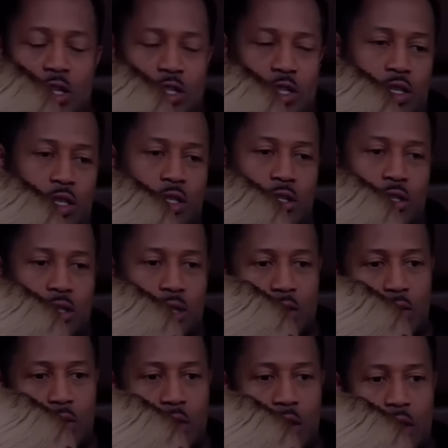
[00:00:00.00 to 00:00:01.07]
So that's good.
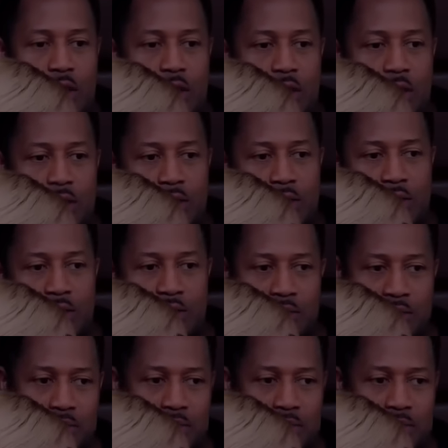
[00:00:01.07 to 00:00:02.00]
So I've